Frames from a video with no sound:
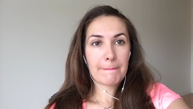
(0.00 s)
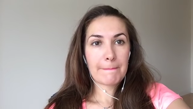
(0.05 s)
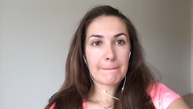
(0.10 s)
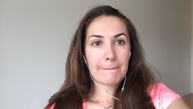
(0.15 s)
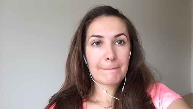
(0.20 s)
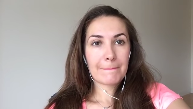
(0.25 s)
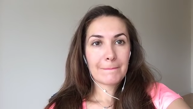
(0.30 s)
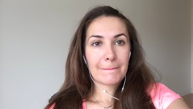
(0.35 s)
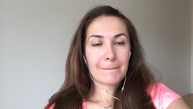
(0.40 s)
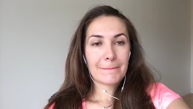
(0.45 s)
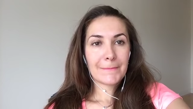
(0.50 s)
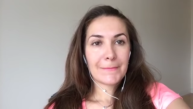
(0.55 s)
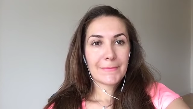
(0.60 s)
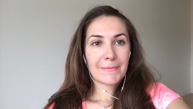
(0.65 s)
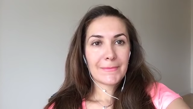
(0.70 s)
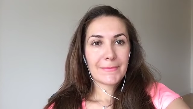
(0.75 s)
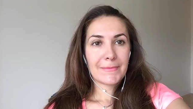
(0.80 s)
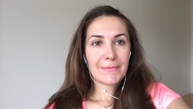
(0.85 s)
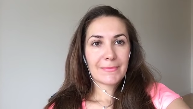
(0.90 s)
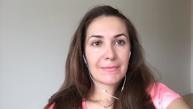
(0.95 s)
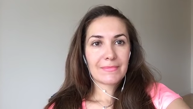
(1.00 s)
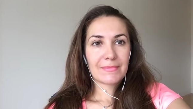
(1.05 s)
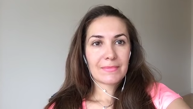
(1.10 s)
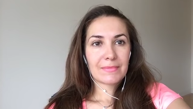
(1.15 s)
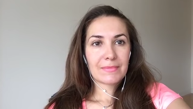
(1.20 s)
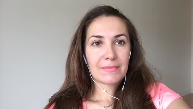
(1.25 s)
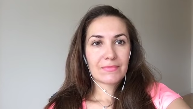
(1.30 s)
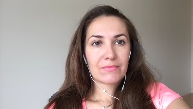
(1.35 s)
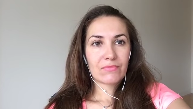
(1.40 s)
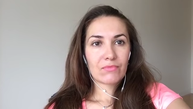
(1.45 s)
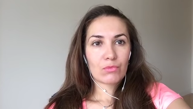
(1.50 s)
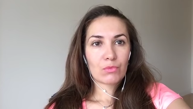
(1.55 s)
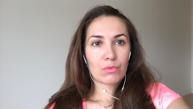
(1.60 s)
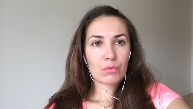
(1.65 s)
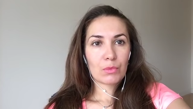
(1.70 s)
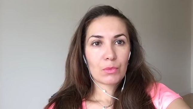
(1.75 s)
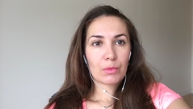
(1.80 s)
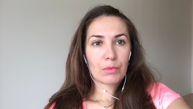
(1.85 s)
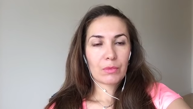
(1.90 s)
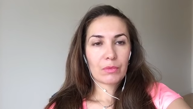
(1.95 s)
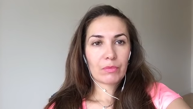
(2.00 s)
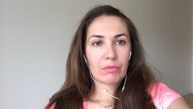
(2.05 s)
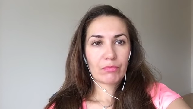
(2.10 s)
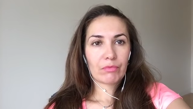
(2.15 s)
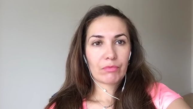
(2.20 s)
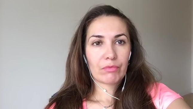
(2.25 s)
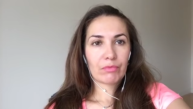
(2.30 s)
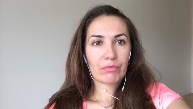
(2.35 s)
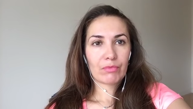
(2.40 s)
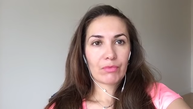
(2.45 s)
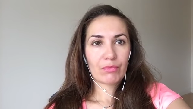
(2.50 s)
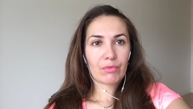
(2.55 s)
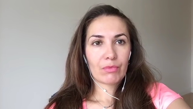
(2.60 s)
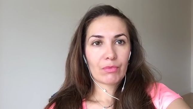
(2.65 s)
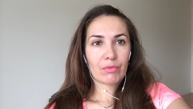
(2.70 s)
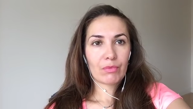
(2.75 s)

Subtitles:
Nobody speaks.